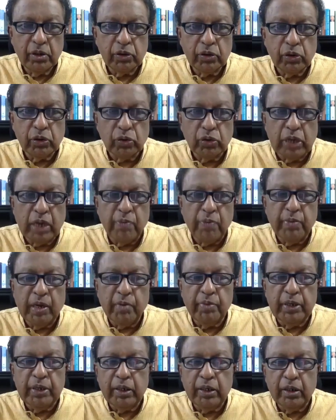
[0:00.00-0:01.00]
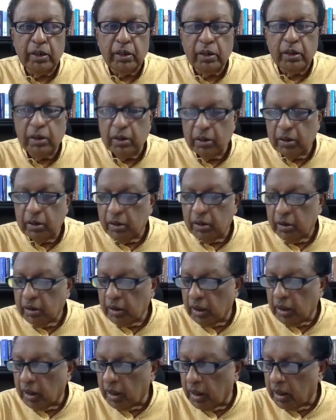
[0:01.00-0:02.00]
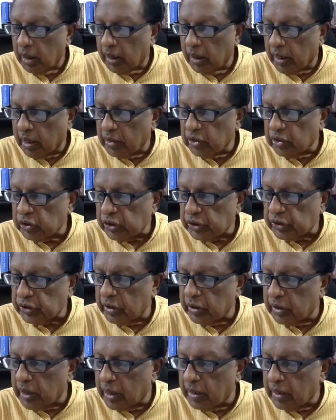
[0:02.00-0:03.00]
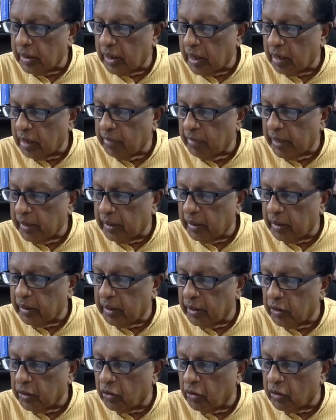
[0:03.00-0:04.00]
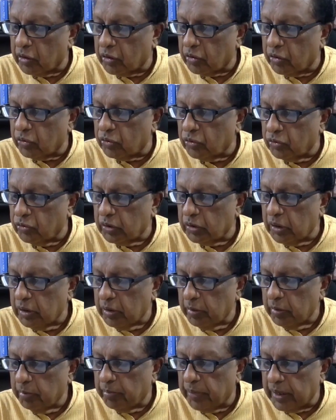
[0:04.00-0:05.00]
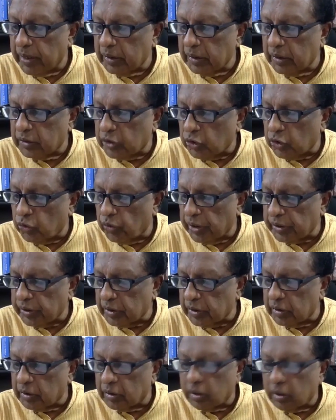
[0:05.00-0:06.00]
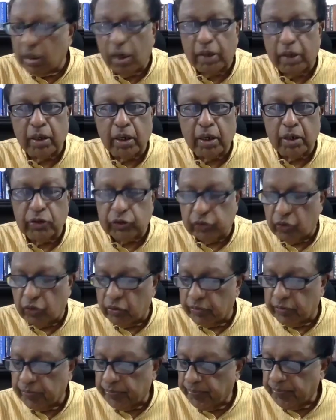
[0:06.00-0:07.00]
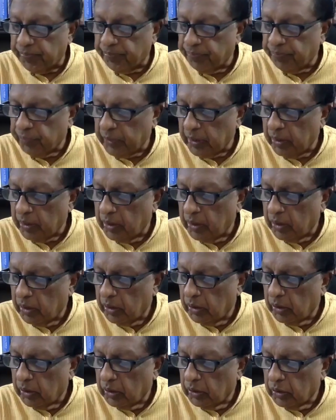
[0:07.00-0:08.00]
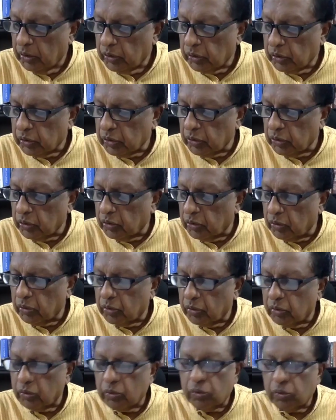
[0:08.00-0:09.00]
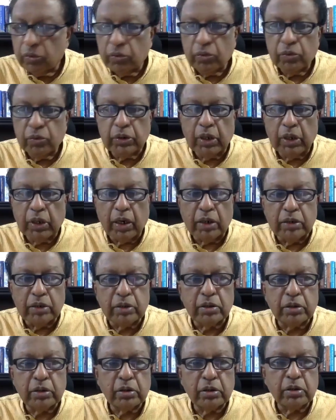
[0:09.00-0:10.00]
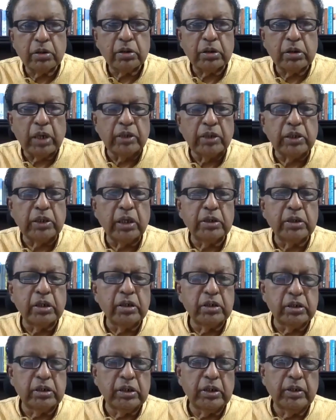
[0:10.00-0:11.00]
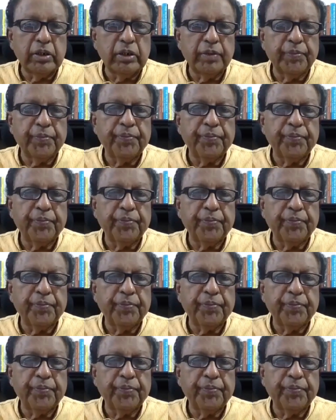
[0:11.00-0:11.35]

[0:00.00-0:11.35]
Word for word: So that may be uh, a concession that they are making in order to bring the situation under control. So there is uncertainty.